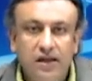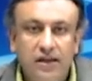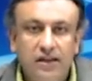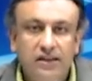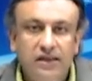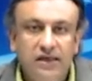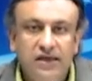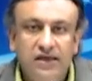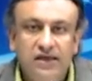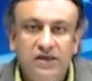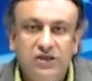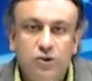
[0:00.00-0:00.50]

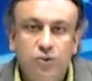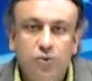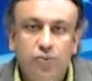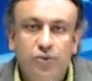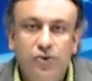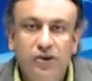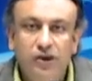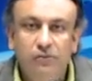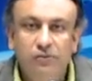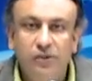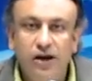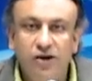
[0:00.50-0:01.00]
The
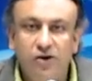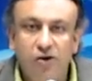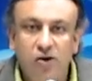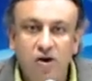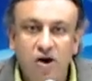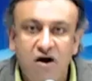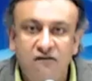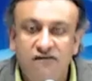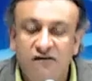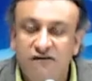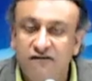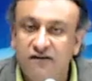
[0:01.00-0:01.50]
Supreme Leader
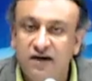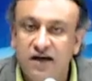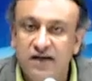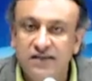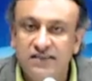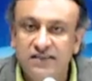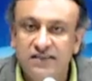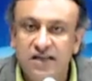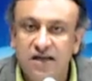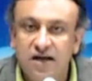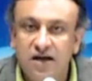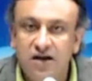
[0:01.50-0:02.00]
of
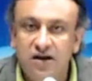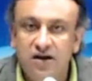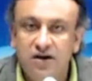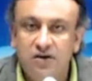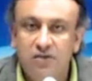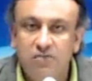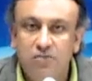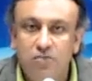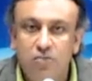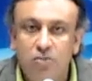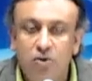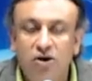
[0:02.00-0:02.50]
Afghanistan,
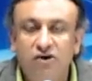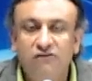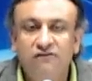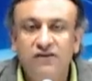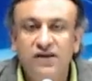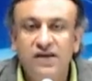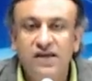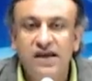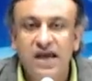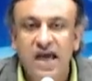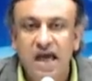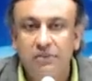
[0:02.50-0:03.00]

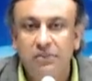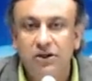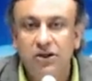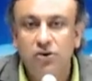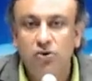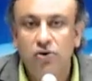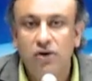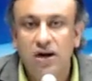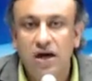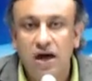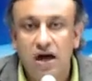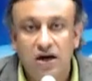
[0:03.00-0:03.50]
Maulvi
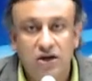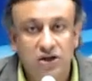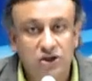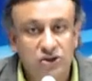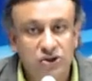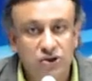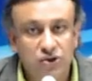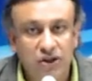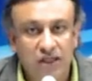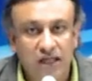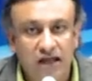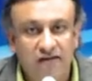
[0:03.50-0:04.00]
Haibatullah
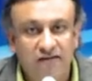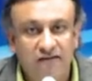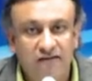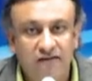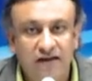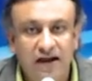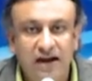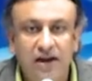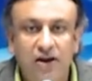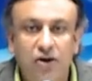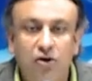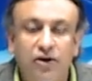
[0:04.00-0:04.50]
Akhundzada,
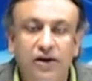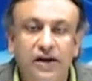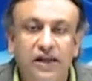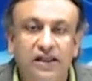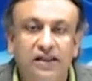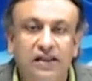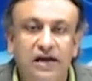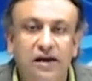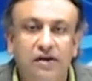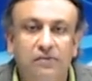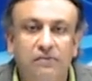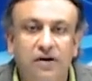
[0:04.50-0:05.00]
while lauding
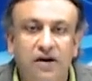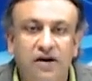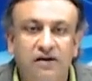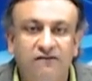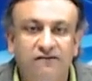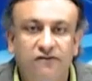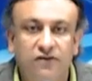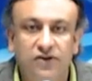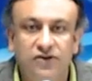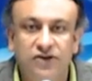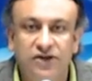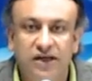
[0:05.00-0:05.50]
Taliban
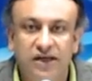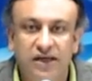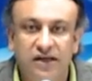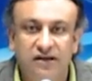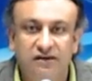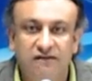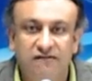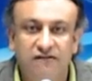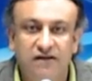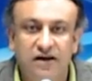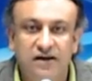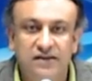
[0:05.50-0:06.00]
for
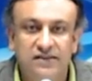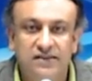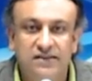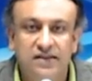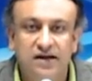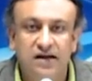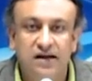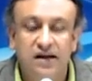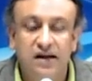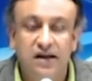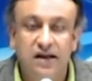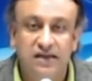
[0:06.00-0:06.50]
taking
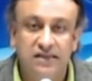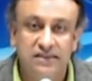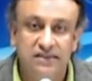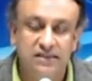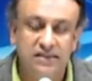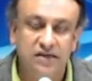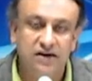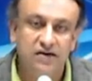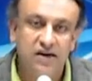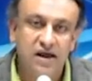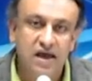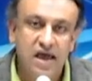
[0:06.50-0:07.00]
Afghanistan last
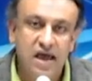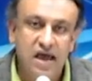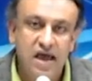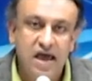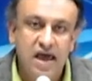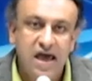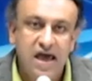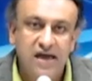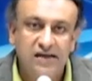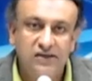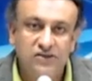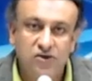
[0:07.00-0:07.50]
year,
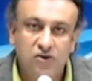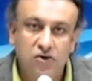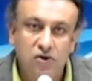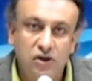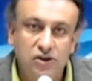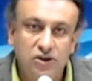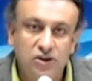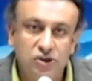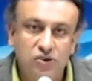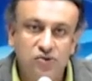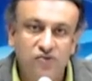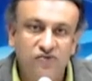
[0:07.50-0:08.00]
has
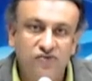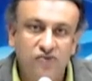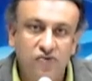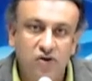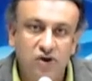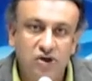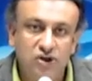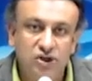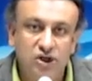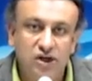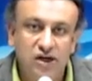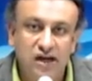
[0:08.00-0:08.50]
called to
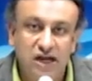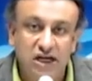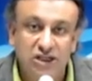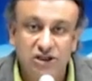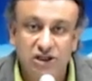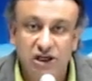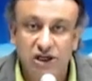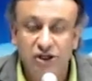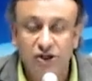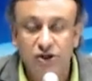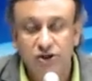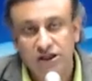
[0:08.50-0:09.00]
forge
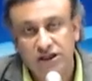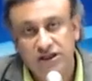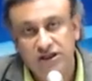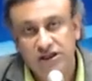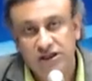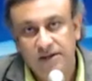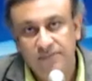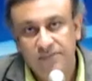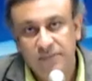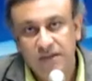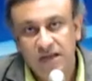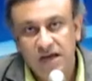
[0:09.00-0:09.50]
national
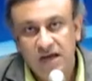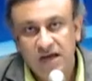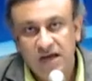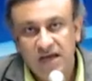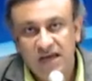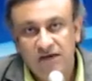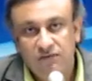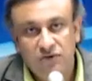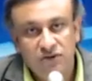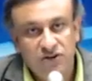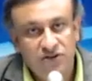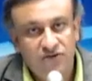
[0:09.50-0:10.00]
unity.
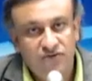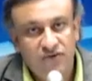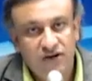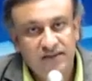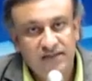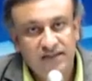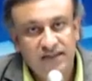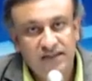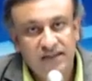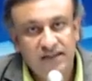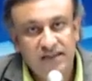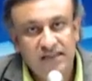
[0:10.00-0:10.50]
He was
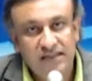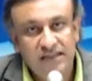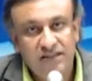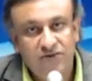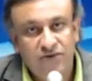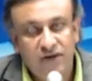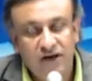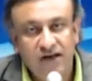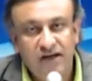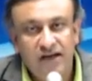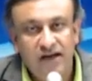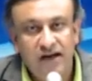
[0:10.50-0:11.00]
addressing the
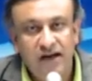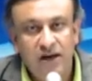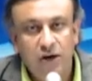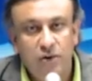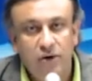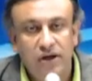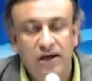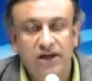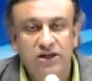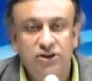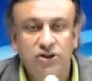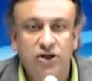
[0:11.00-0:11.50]
3-day
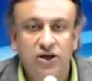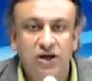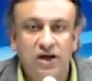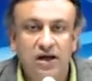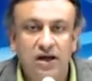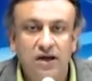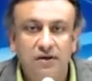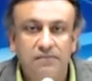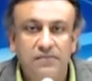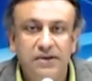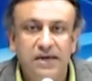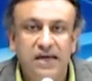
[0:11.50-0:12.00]
Loya
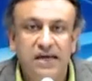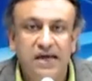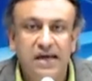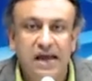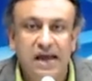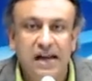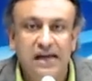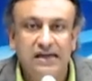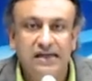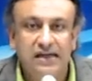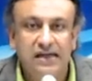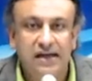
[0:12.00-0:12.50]
Jirga being
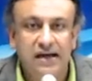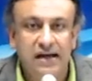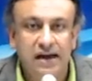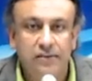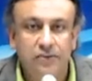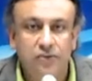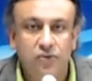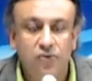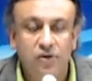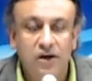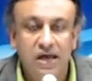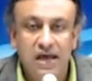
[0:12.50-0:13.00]
held in
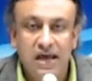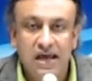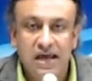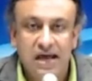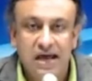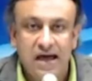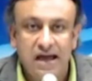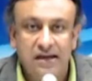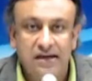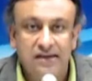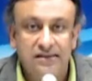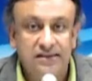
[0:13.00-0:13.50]
Kabul
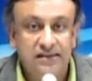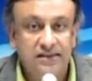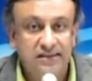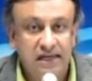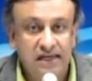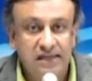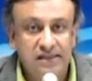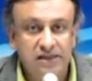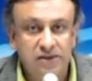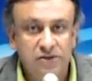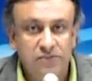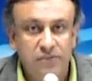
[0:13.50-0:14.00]
and is
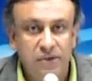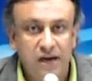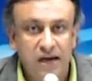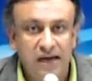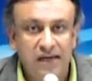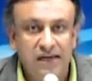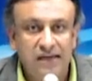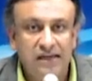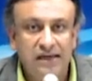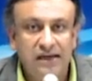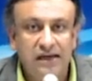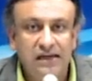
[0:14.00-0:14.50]
attended
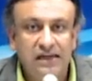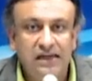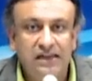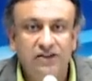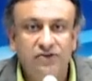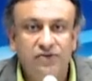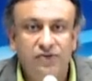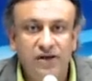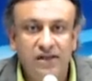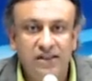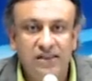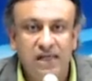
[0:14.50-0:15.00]
by nearly
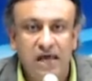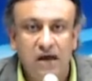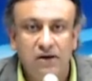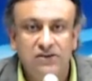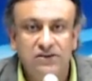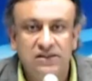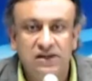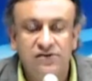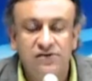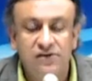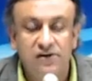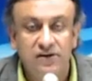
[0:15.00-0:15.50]

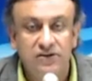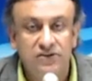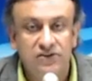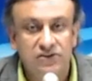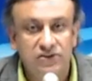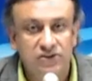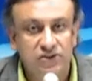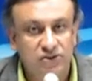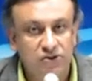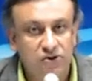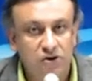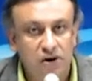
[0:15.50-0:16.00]
3,000
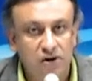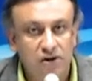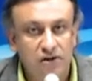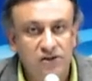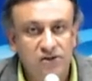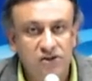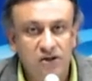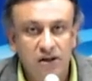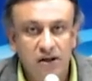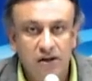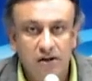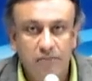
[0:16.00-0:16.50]
religious
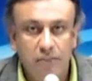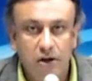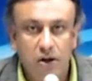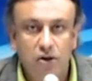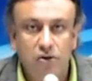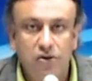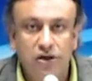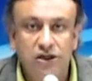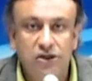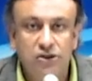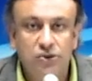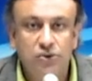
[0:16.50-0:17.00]
scholars
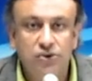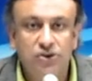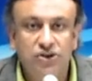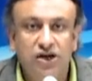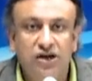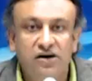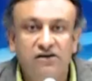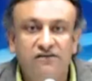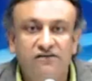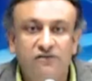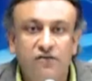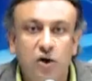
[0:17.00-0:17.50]
belonging to
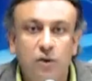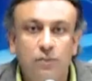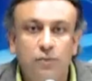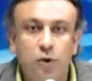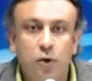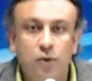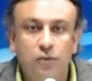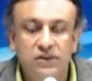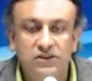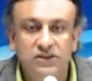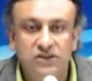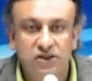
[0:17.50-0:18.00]
34
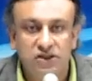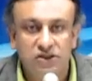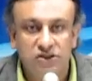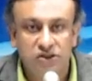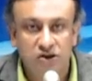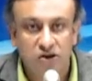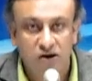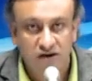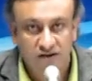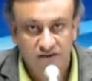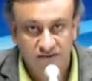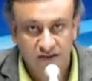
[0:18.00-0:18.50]

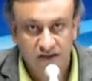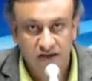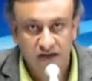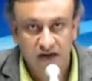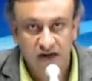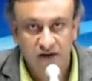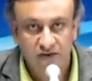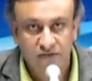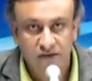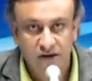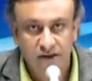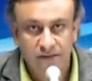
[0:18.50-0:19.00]
provinces of the
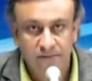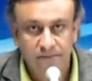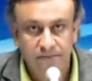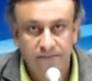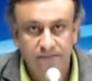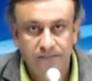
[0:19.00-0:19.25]
country.